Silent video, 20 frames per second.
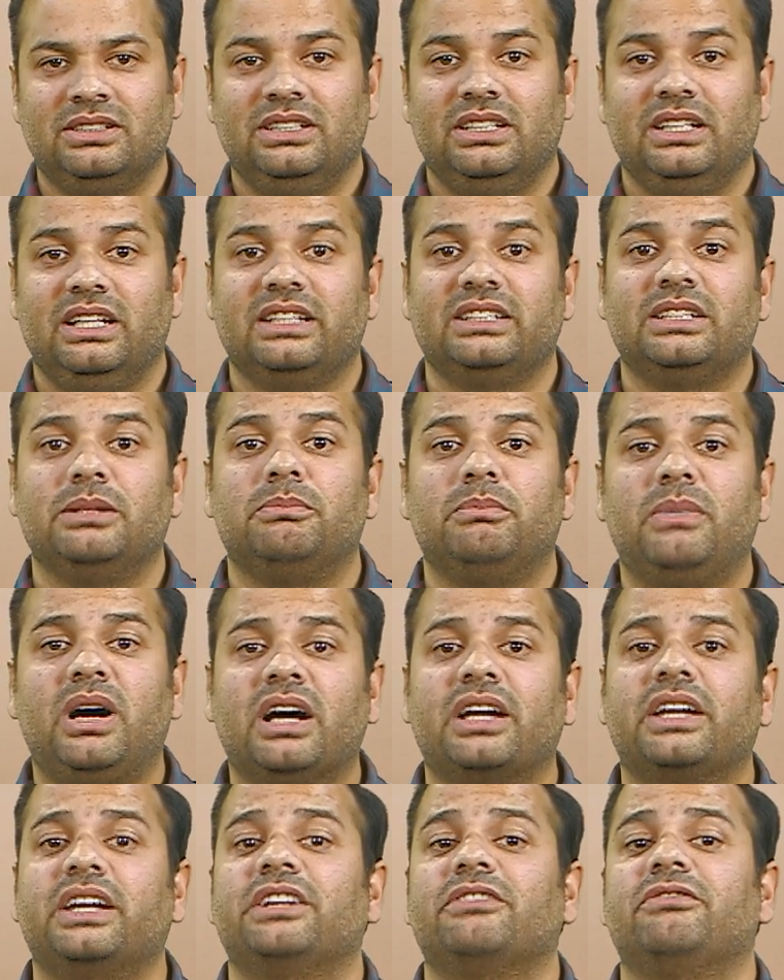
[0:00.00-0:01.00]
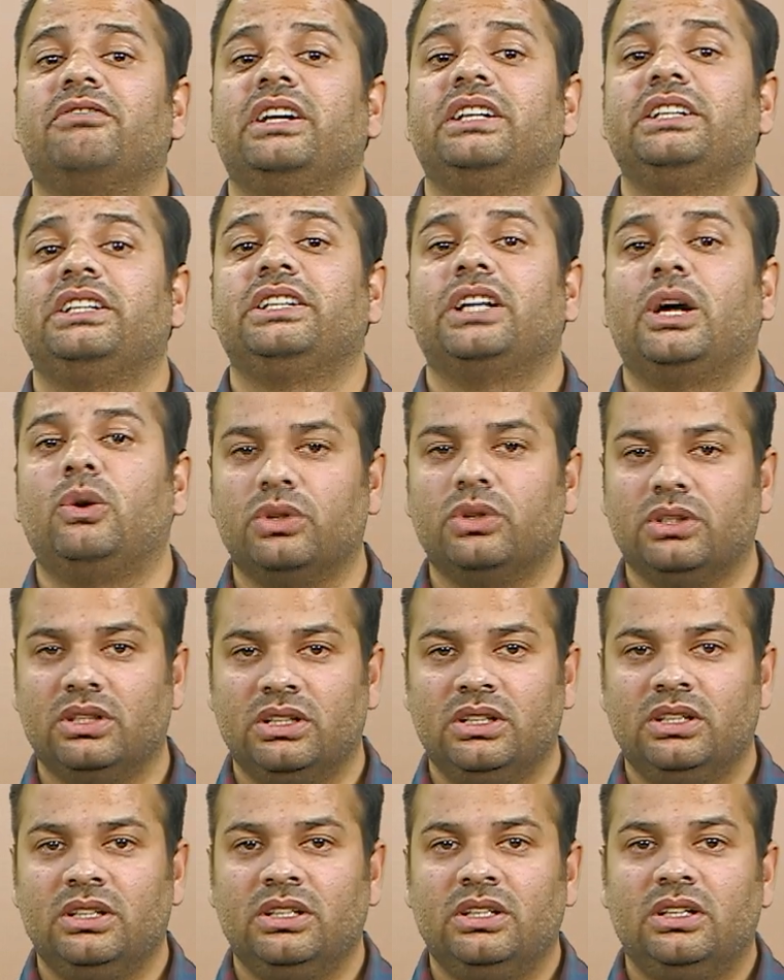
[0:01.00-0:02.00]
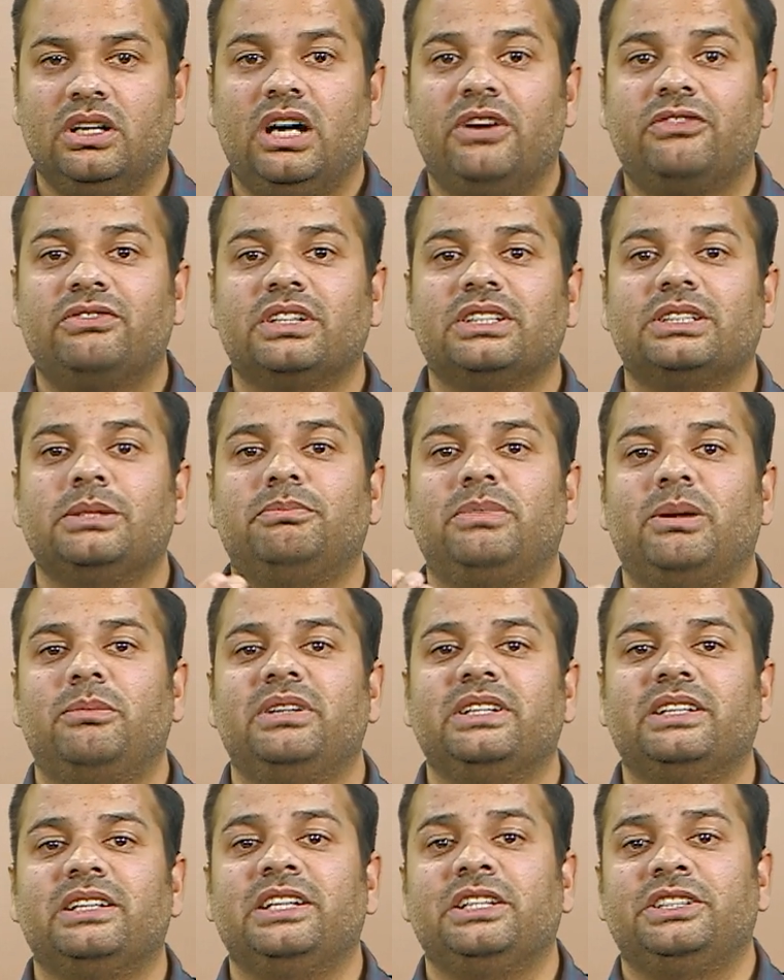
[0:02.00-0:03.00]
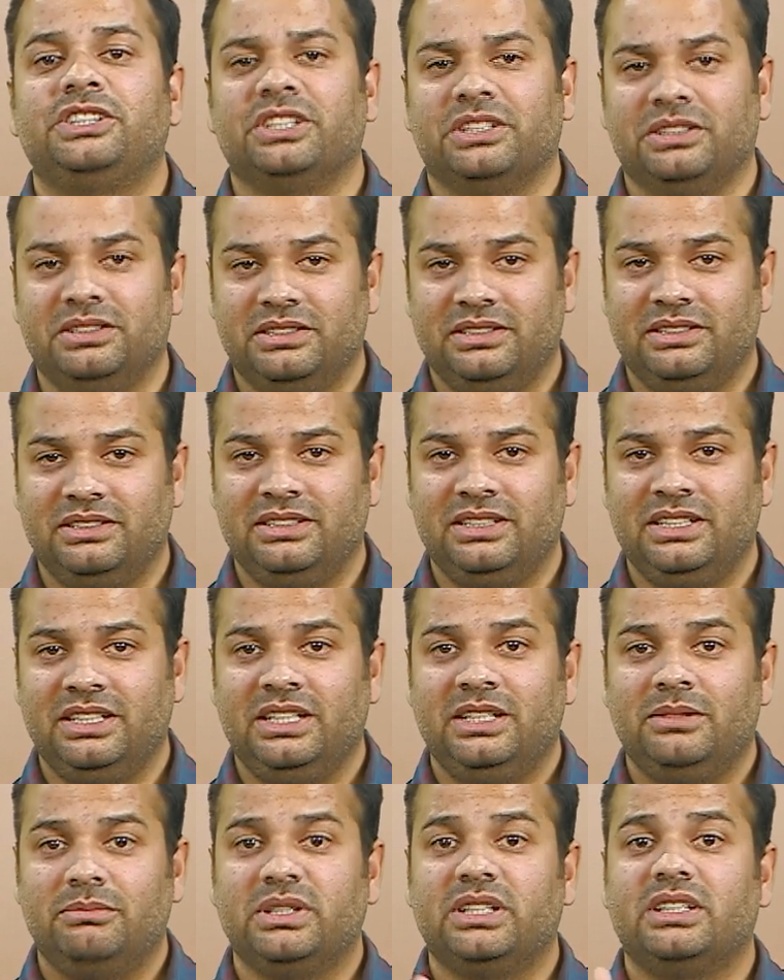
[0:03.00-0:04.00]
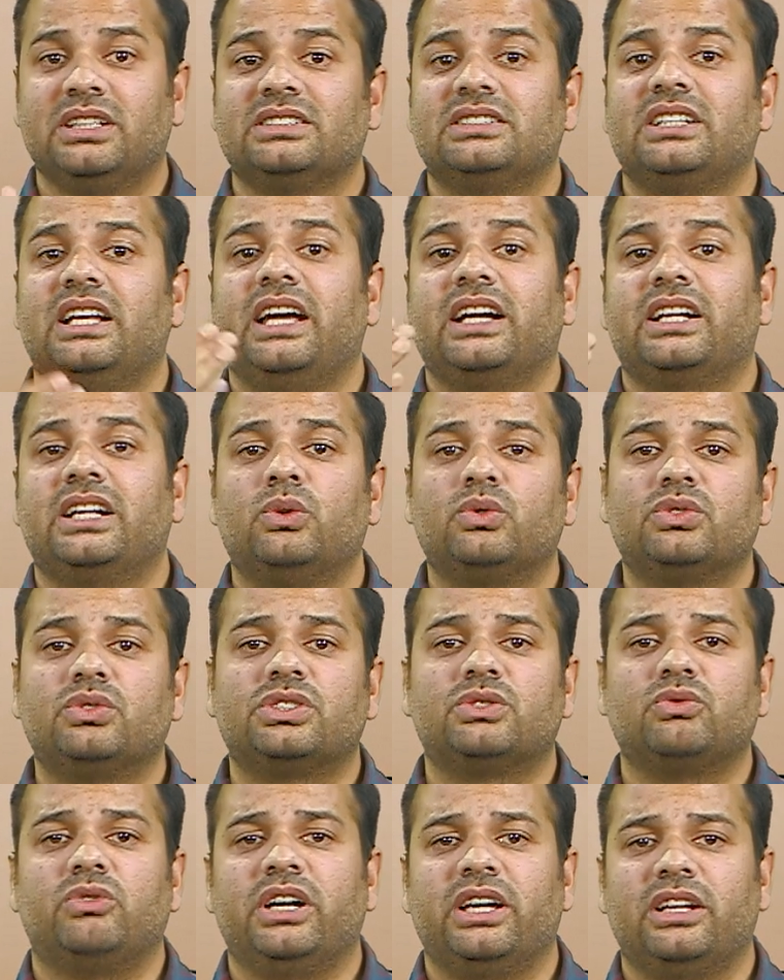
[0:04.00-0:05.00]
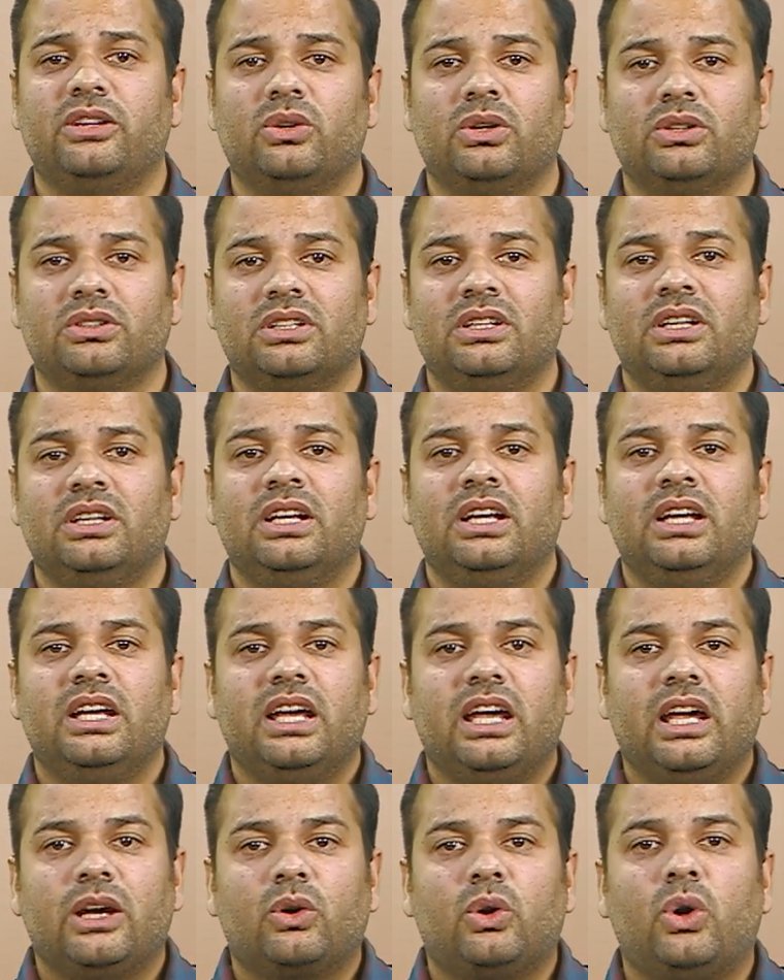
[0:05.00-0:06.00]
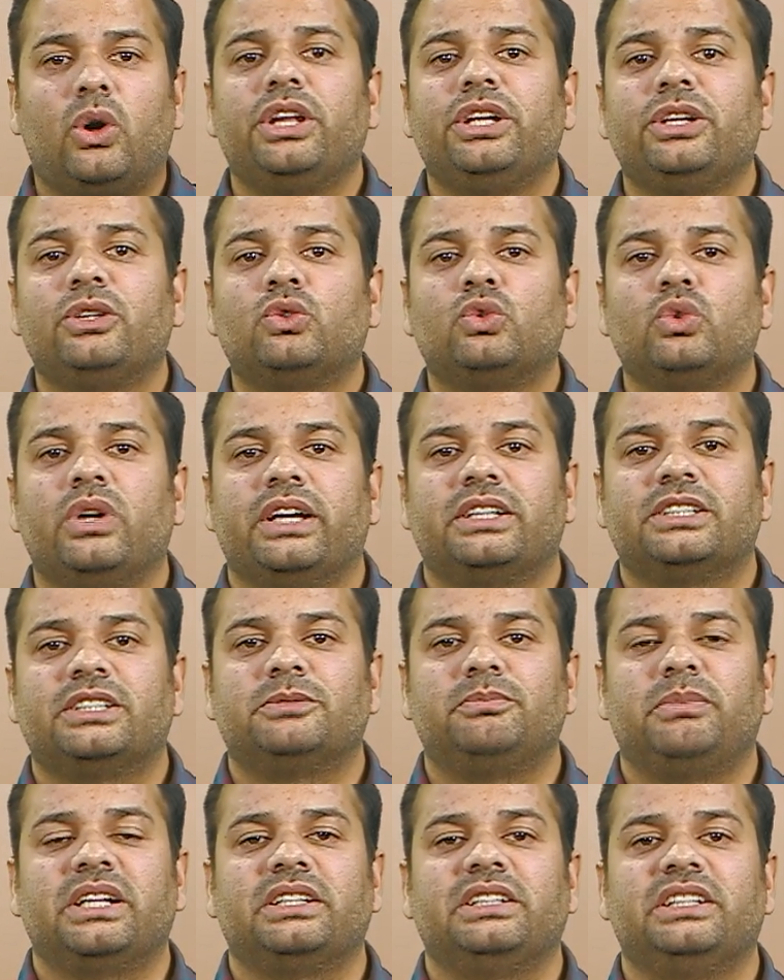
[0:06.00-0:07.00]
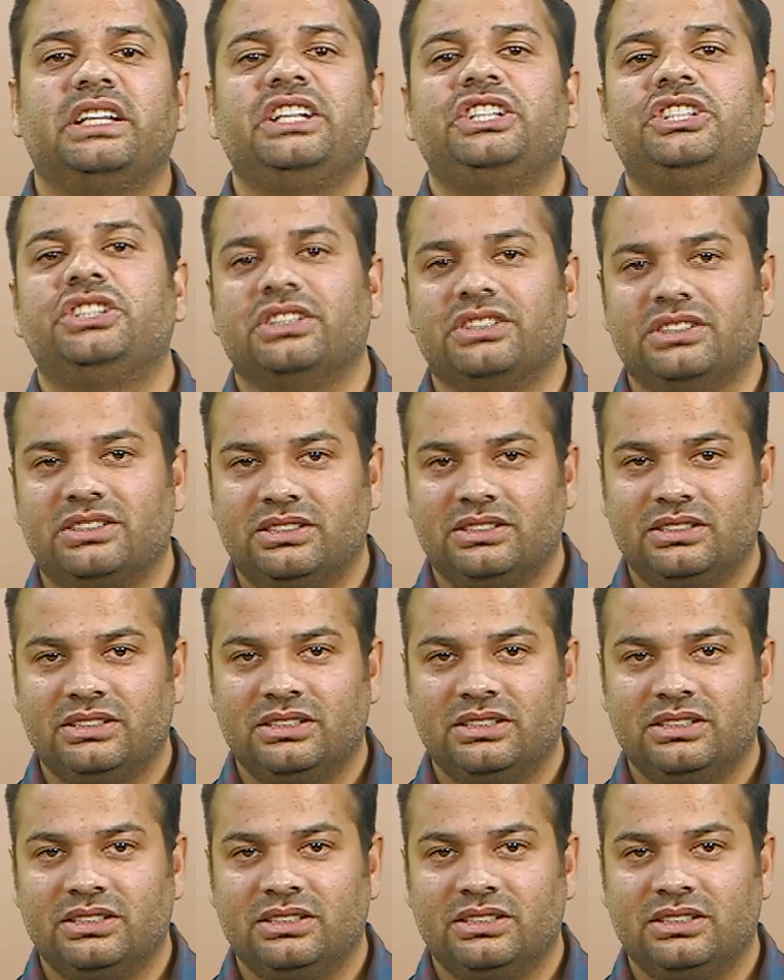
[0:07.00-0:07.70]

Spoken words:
and the market went down after the publication because the accounts were not according to expectations.